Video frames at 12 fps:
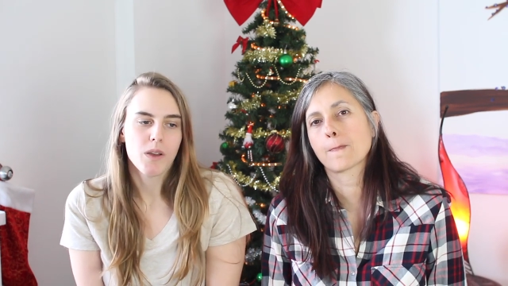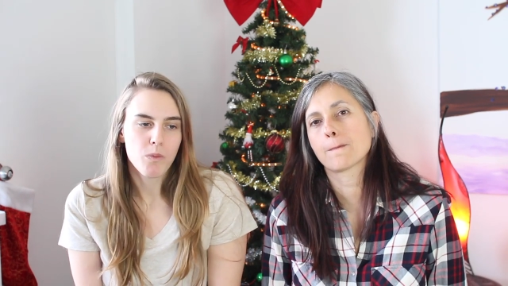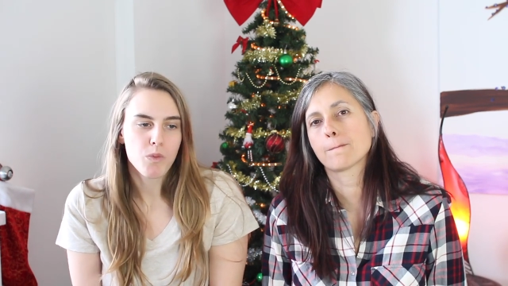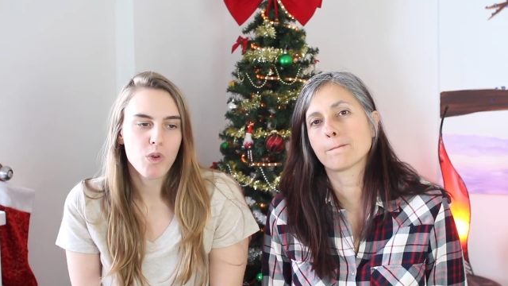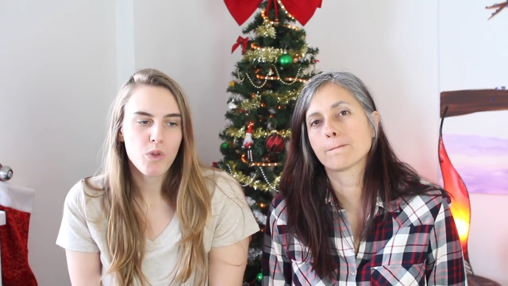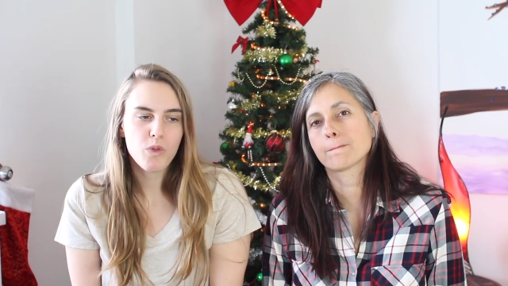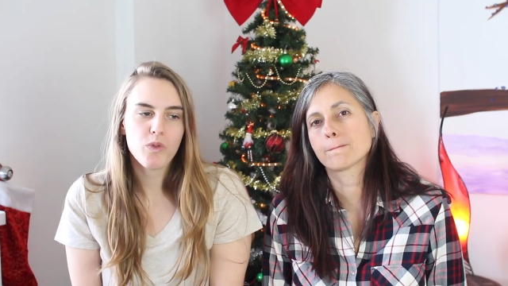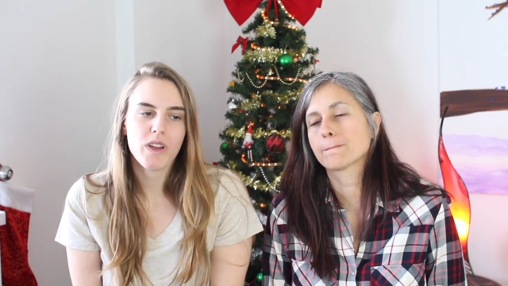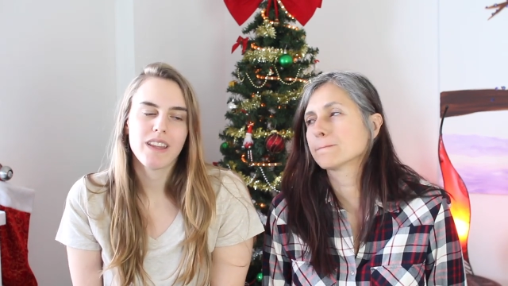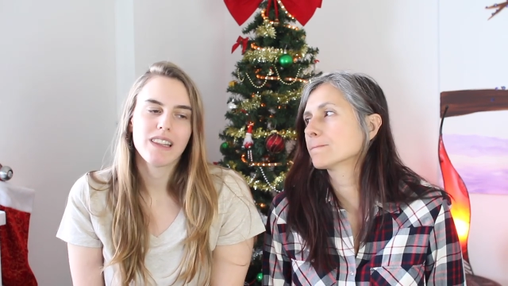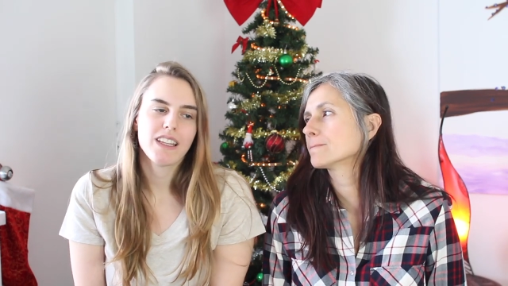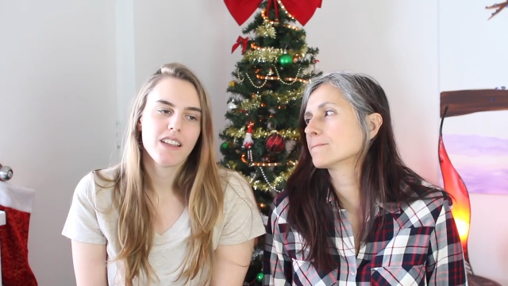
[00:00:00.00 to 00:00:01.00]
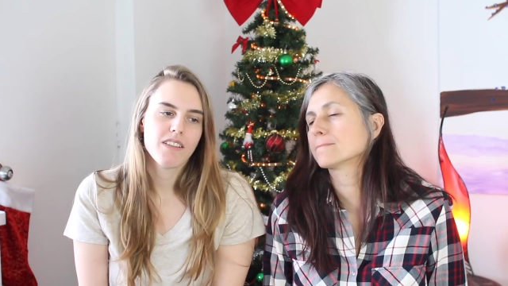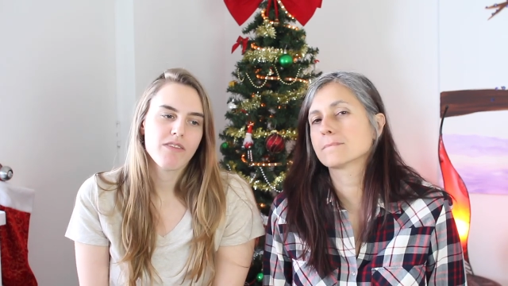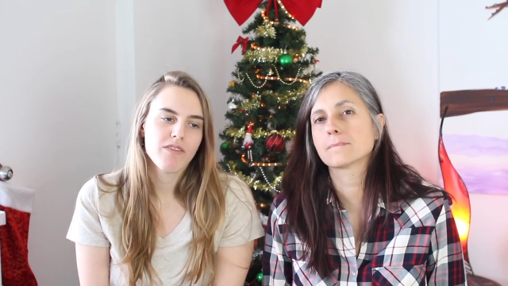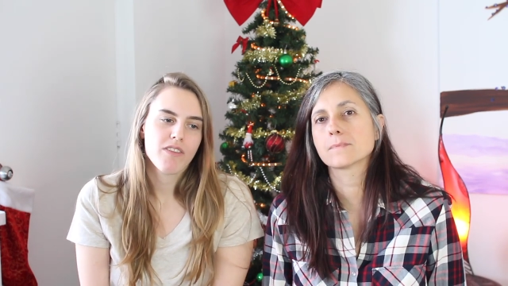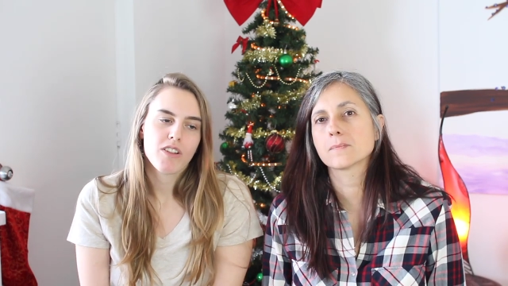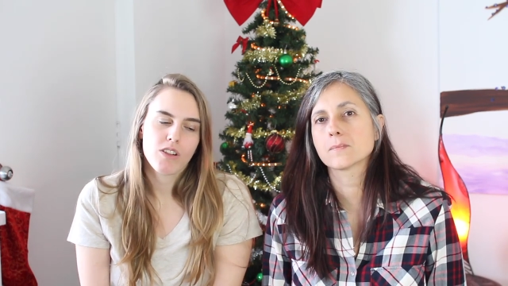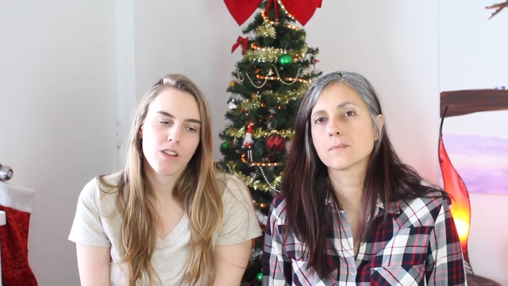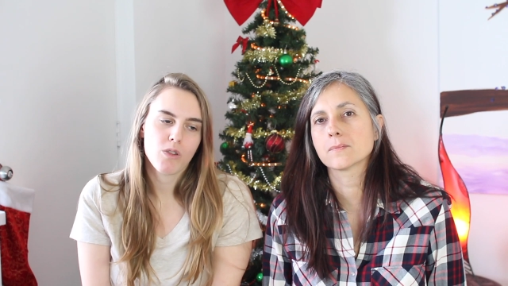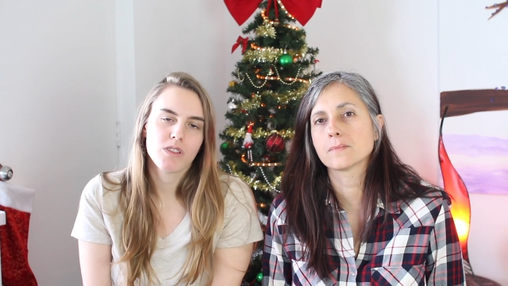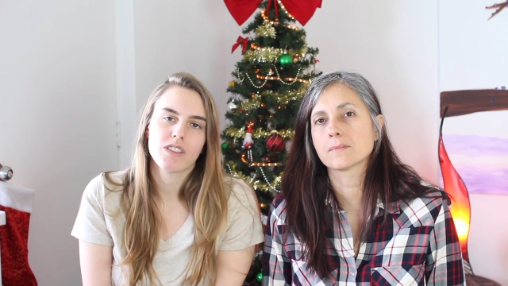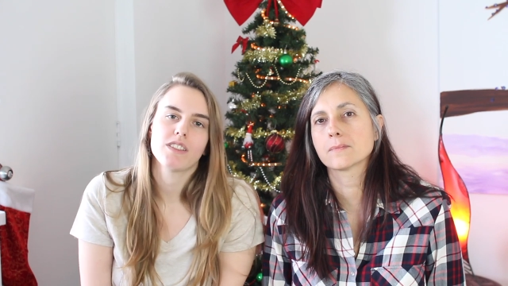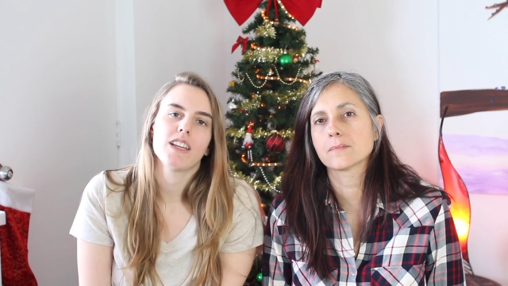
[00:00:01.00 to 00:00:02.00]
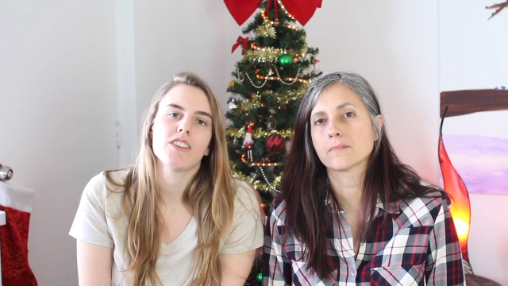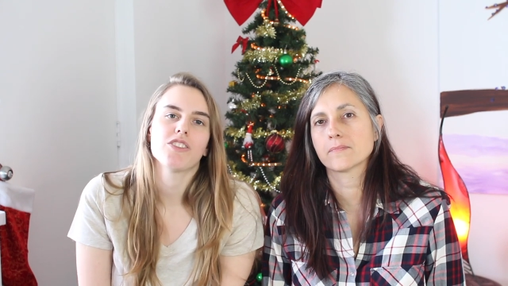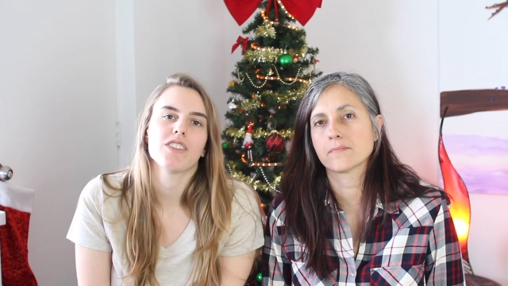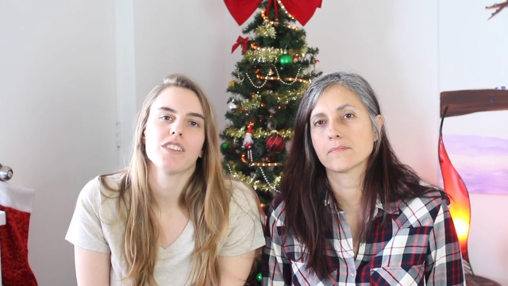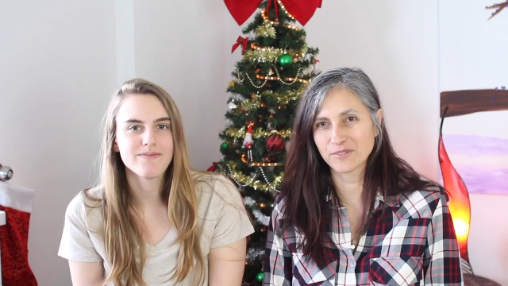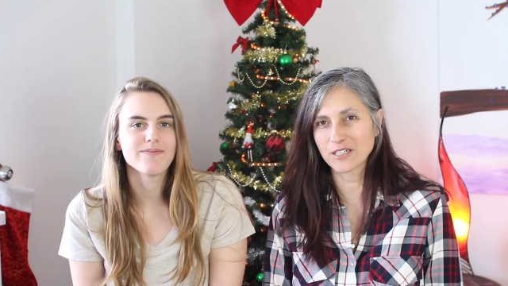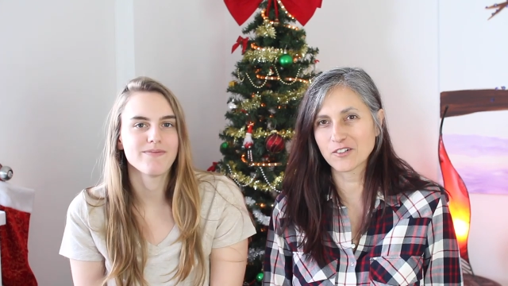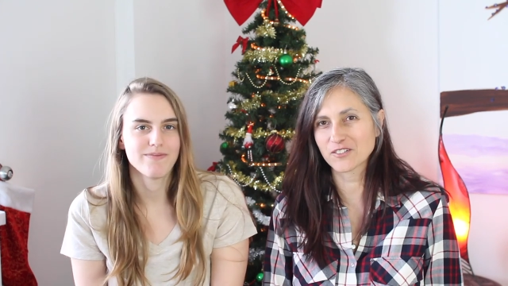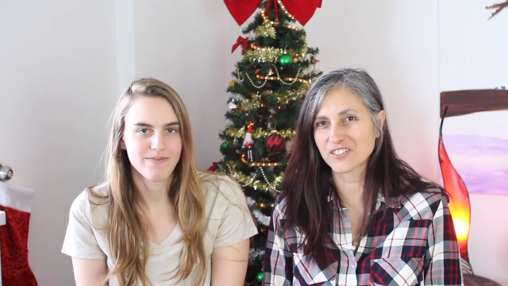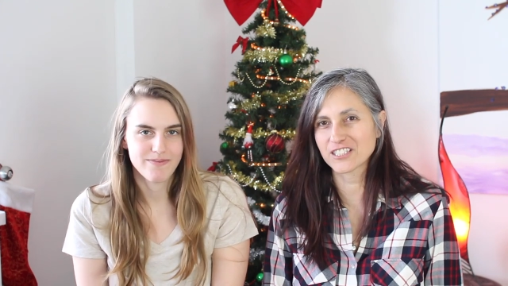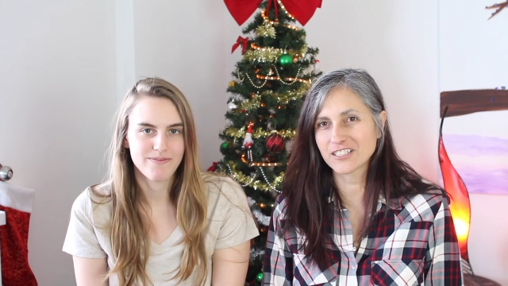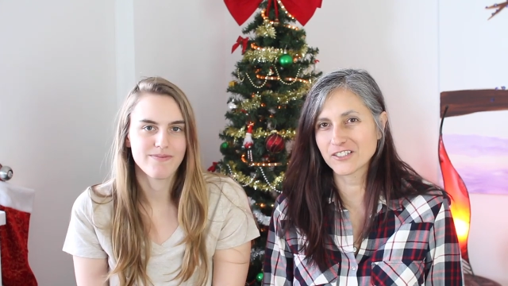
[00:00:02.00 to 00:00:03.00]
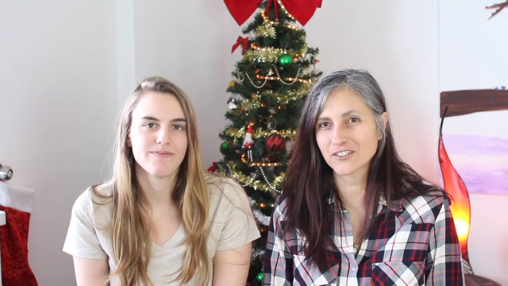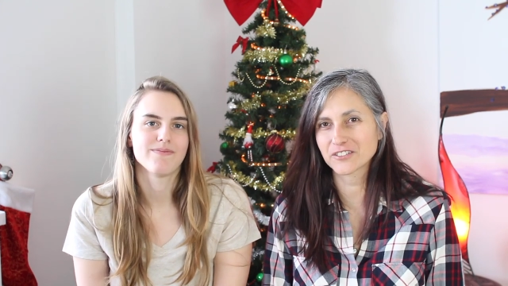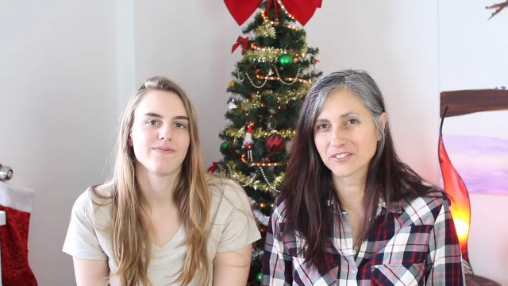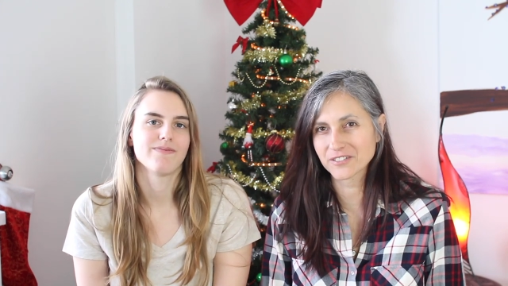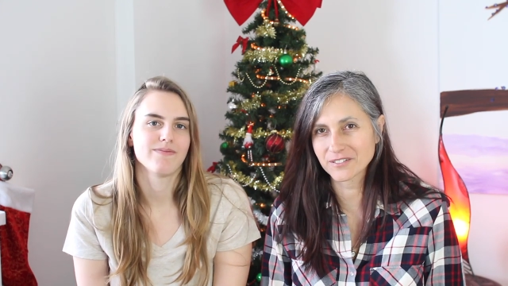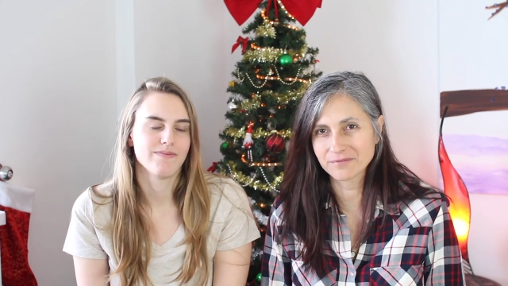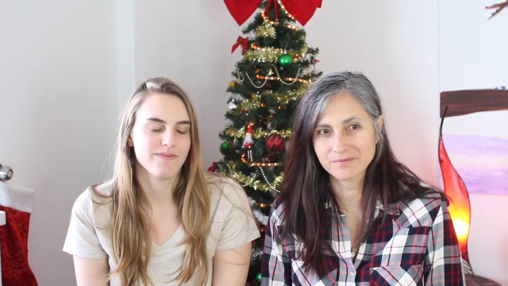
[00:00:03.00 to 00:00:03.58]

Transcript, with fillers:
Speaker 1: move and live close to nature. We're not city girls.